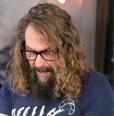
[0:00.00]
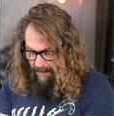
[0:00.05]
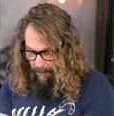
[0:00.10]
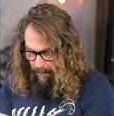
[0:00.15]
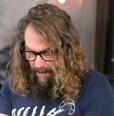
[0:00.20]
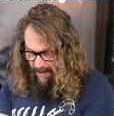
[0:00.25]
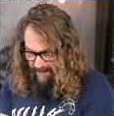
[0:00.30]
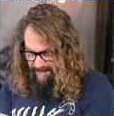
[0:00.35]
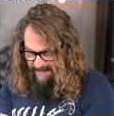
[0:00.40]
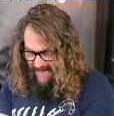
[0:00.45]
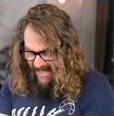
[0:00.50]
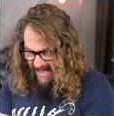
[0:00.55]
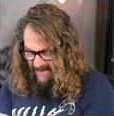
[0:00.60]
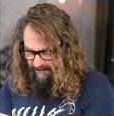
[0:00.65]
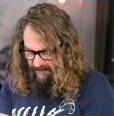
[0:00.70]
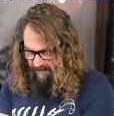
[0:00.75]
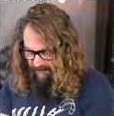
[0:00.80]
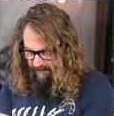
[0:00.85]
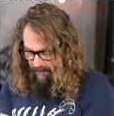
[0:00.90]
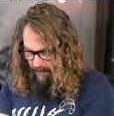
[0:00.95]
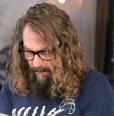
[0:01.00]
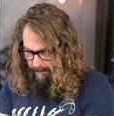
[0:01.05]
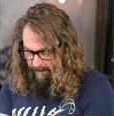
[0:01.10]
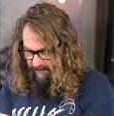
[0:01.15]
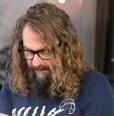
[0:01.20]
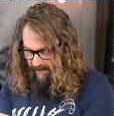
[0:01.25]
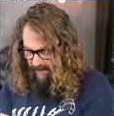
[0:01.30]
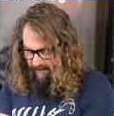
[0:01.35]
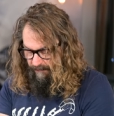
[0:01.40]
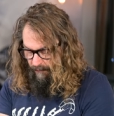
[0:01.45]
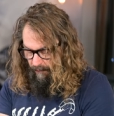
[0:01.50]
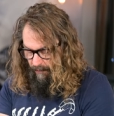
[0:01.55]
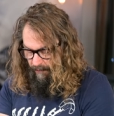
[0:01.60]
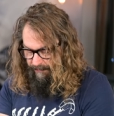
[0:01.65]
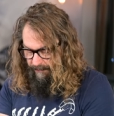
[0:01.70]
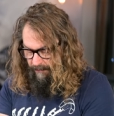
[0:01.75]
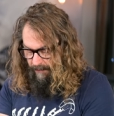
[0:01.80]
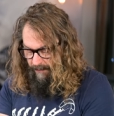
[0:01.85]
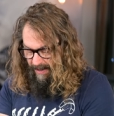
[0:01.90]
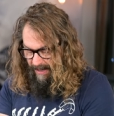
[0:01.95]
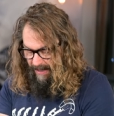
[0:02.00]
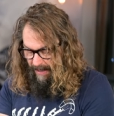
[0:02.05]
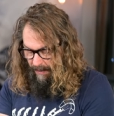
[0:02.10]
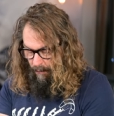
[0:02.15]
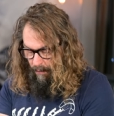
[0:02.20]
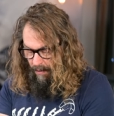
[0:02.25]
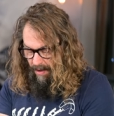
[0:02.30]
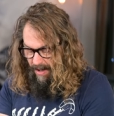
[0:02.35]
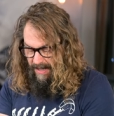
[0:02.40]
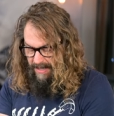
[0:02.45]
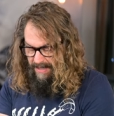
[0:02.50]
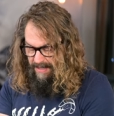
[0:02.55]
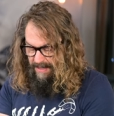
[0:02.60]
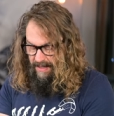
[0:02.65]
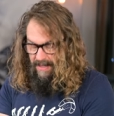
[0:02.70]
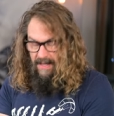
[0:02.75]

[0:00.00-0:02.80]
I want that to show up as I scroll through, and I want